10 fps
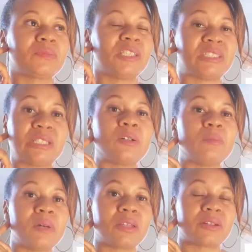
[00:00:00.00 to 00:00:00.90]
a
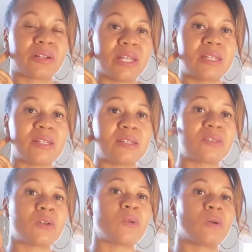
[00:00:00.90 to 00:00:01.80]
single mother
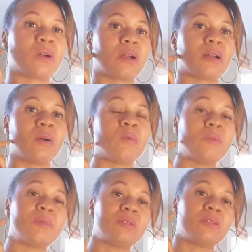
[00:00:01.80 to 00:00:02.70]
is, or a
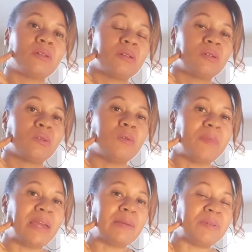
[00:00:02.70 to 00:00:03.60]
woman who
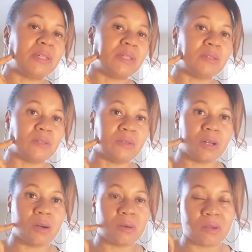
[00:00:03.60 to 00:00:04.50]
may be, you
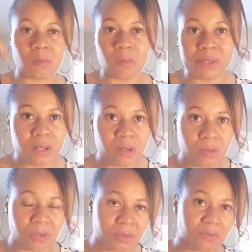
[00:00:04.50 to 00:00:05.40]
know,
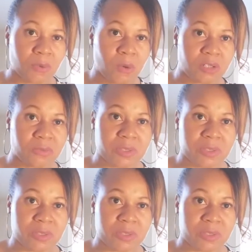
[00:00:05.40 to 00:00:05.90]
widowed or divorced